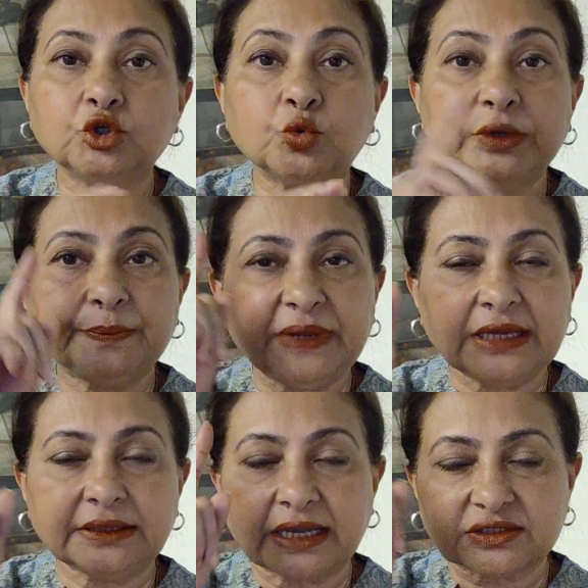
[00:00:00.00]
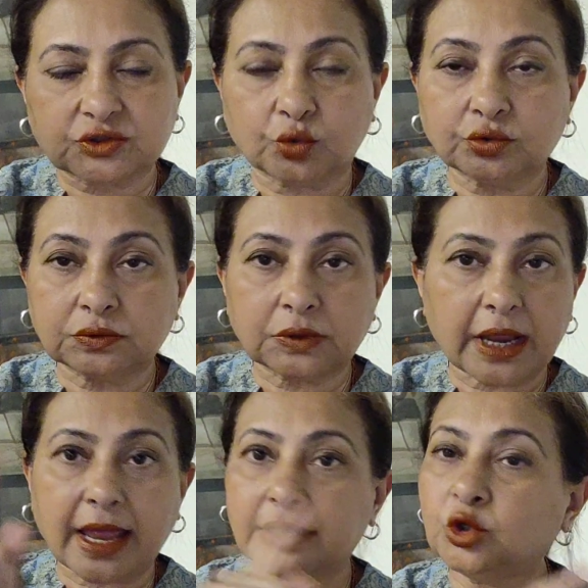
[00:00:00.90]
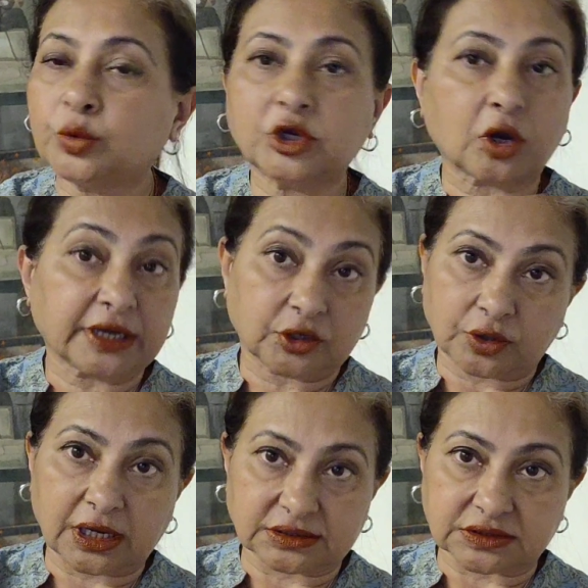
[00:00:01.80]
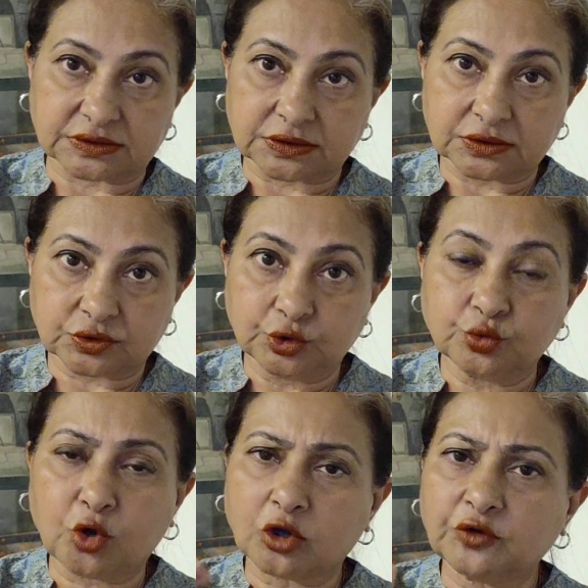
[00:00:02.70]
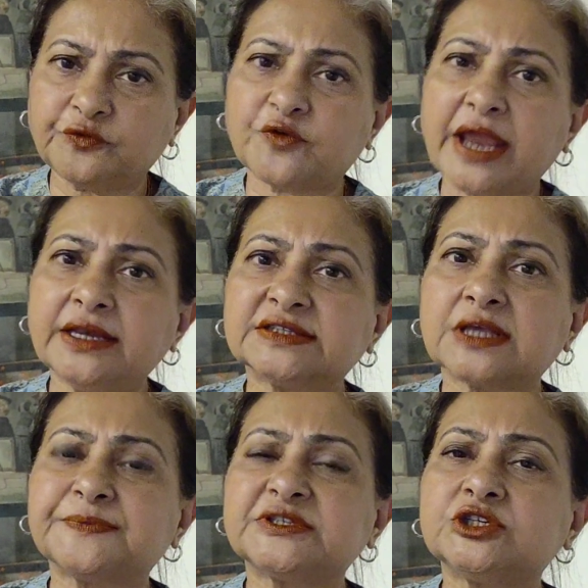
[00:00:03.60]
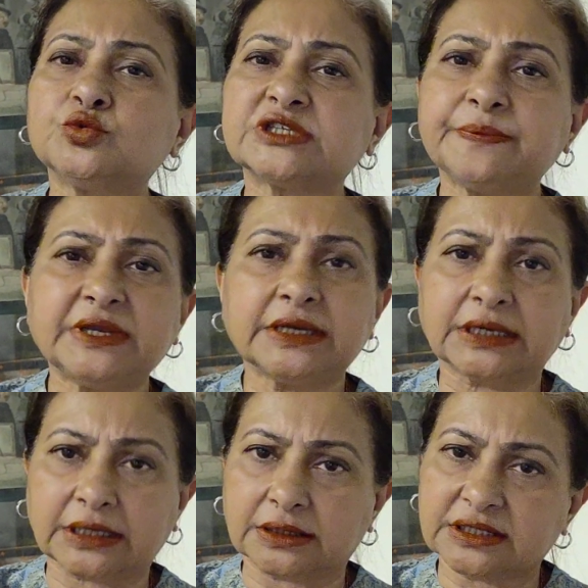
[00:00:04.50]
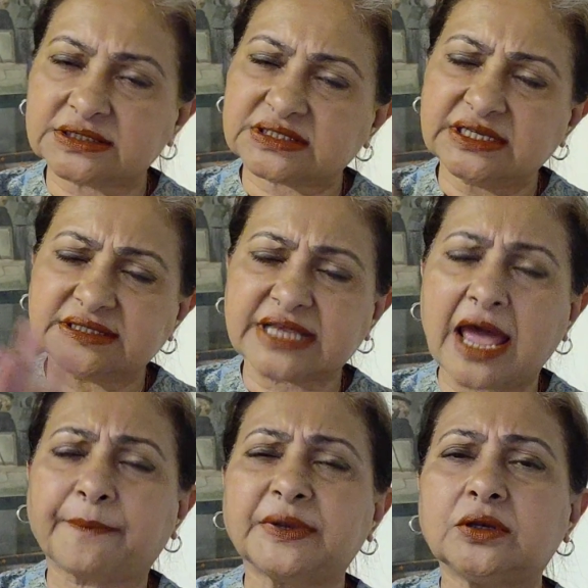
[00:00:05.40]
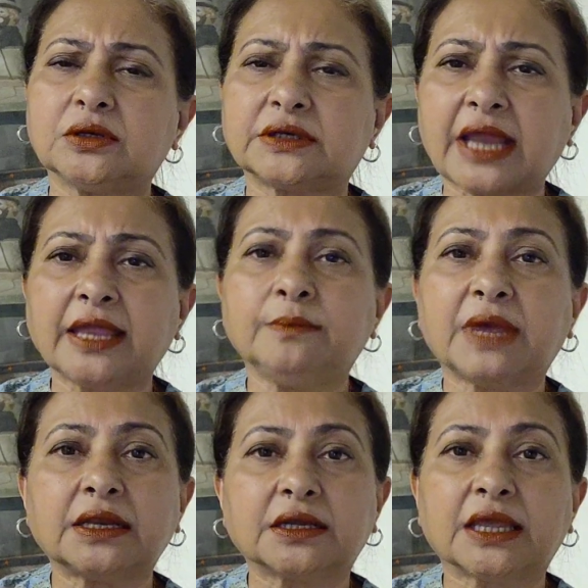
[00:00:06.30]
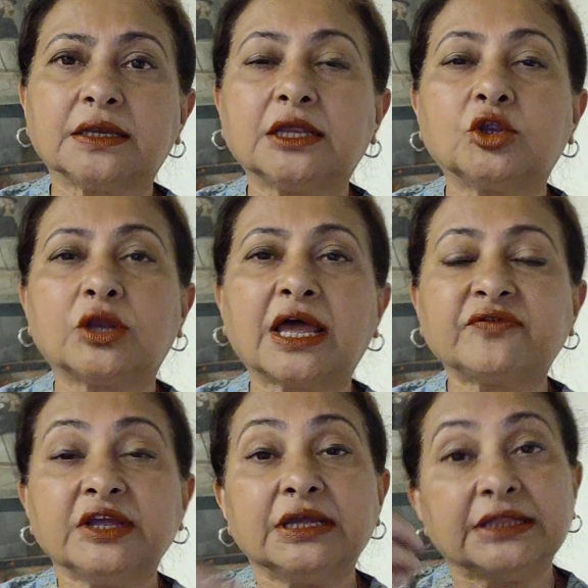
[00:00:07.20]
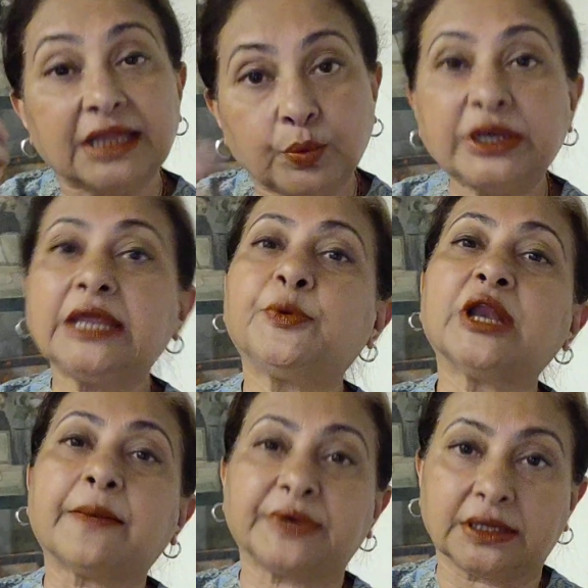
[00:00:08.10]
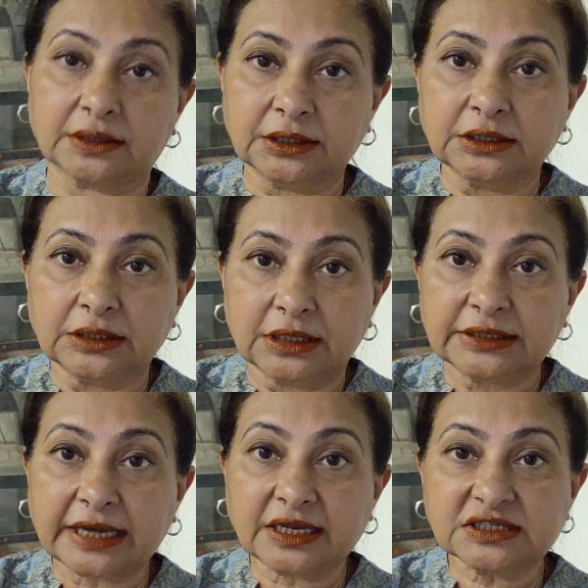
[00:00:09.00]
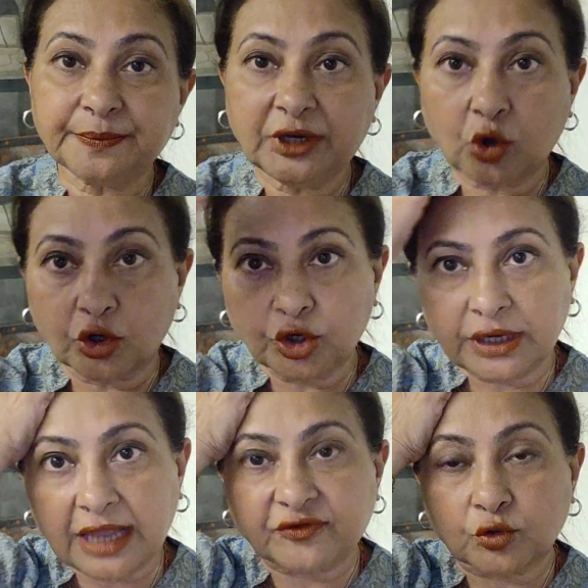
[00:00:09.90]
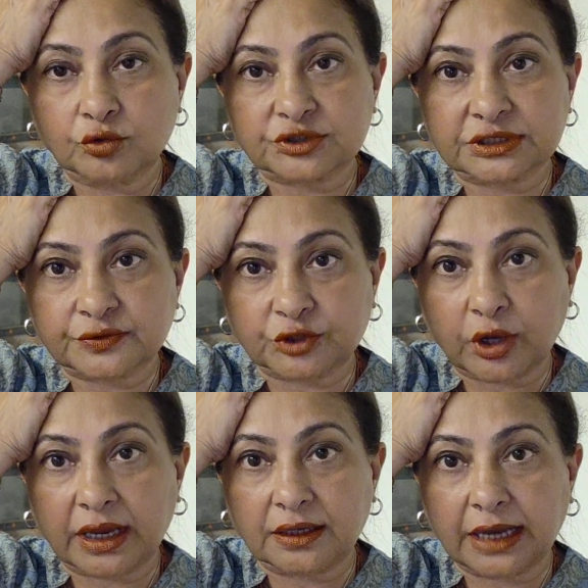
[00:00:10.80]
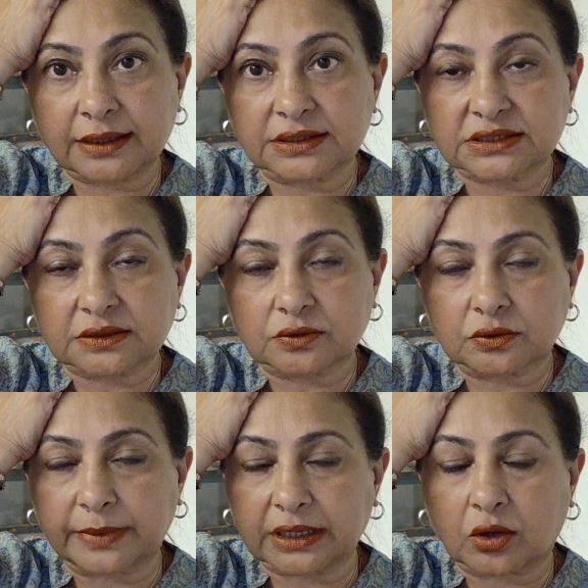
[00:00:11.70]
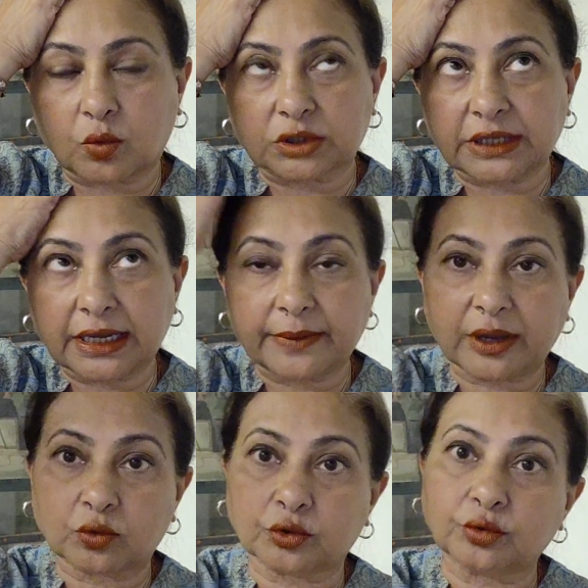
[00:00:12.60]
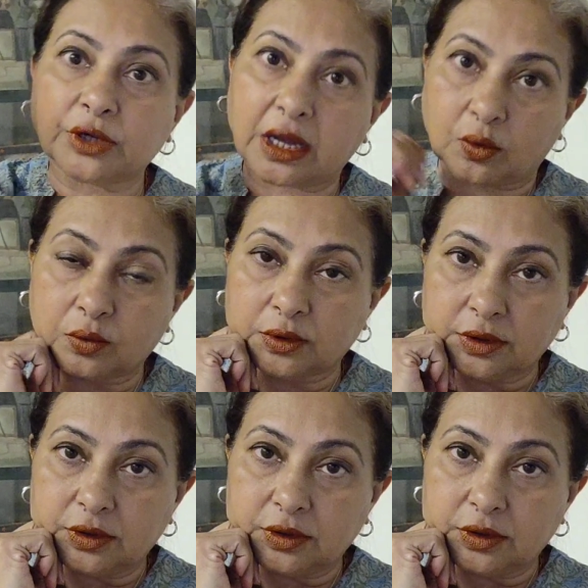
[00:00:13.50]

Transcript: you will be in that zone and you will not get your answers. So you've got to find substitutes immediately. These things happen time and again in your life. They will keep on happening. That doesn't mean all your life you're going to sit with your head like this and oh my god, what the hell am I going to do now?